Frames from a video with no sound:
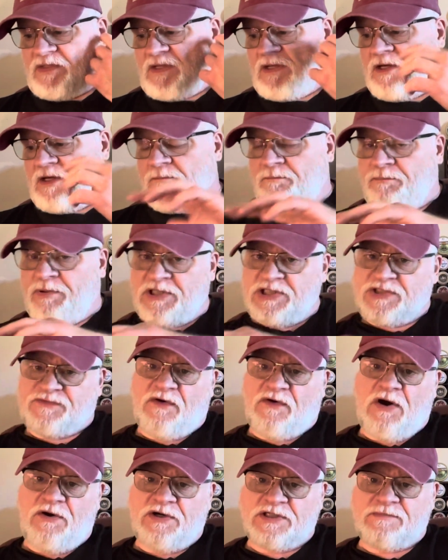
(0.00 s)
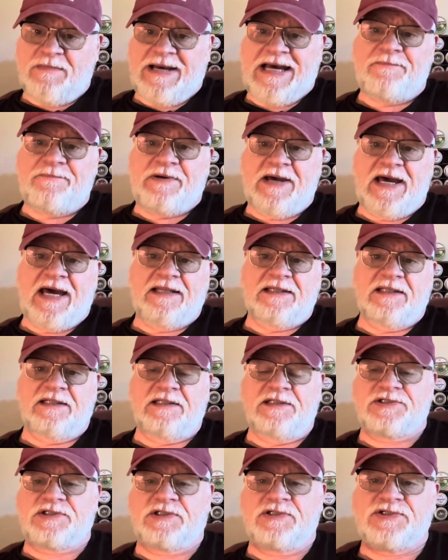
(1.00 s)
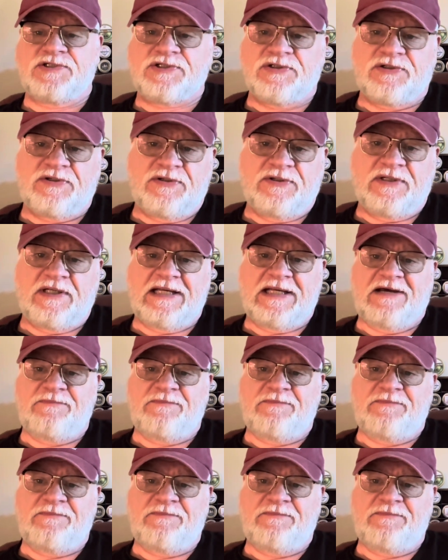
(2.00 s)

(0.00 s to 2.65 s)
But as far as my palate is concerned, and I've